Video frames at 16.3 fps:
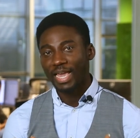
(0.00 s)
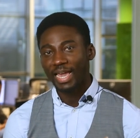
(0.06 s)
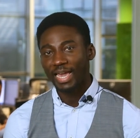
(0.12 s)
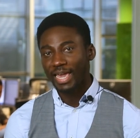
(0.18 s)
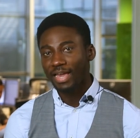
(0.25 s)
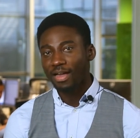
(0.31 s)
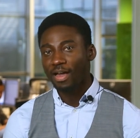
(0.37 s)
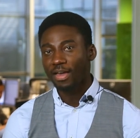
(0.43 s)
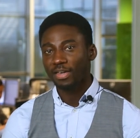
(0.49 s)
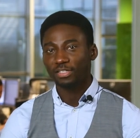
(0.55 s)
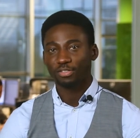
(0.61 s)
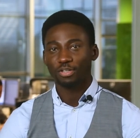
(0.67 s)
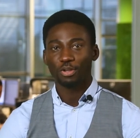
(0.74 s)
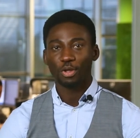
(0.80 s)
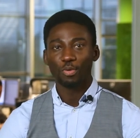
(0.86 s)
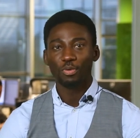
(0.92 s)
AI is
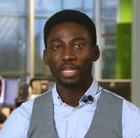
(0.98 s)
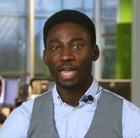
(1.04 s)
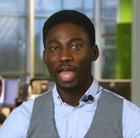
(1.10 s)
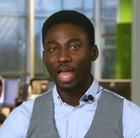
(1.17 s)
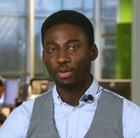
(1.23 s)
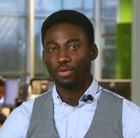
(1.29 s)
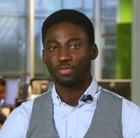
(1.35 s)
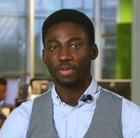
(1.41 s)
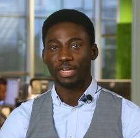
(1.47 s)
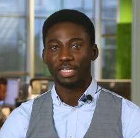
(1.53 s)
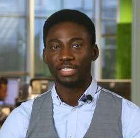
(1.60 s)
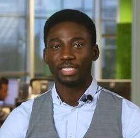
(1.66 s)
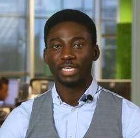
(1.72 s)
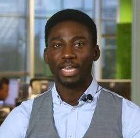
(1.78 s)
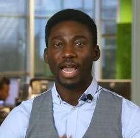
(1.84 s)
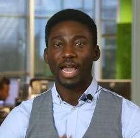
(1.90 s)
not only
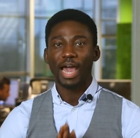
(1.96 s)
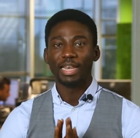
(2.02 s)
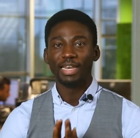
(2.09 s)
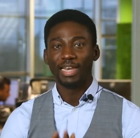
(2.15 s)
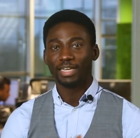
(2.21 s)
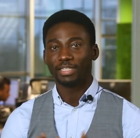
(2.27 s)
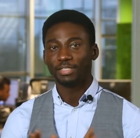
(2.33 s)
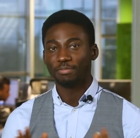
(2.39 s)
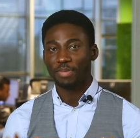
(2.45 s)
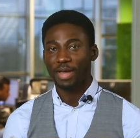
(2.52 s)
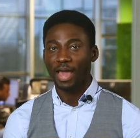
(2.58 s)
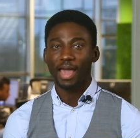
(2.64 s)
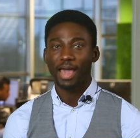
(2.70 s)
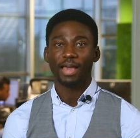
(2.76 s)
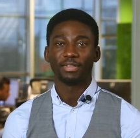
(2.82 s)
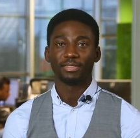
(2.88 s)
accurate and less
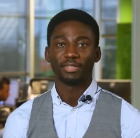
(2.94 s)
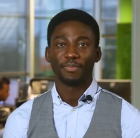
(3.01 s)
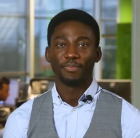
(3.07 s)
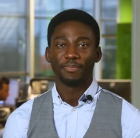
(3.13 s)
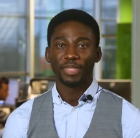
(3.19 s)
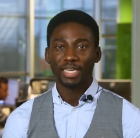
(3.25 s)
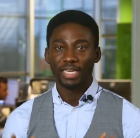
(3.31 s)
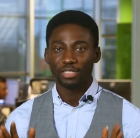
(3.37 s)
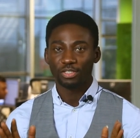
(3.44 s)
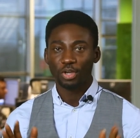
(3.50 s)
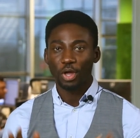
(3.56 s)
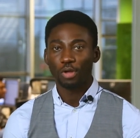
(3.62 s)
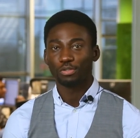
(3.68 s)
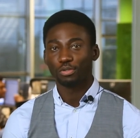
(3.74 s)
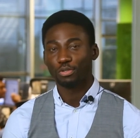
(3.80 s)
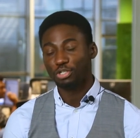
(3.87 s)
biased, it's
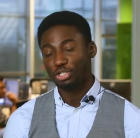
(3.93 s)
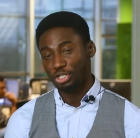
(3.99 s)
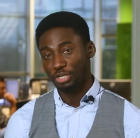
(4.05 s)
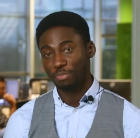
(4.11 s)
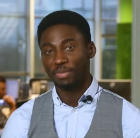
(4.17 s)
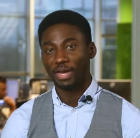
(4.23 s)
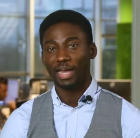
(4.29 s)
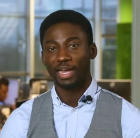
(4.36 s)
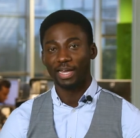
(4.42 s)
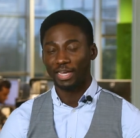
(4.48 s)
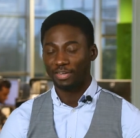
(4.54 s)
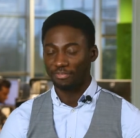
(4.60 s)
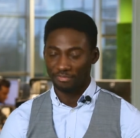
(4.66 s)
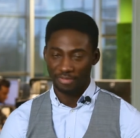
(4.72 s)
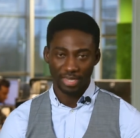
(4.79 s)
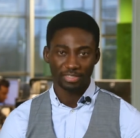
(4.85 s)
also cheaper
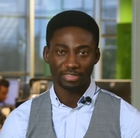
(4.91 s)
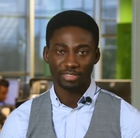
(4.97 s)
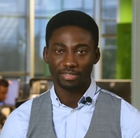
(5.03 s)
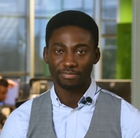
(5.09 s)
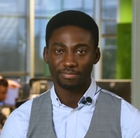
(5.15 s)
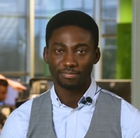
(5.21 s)
and faster.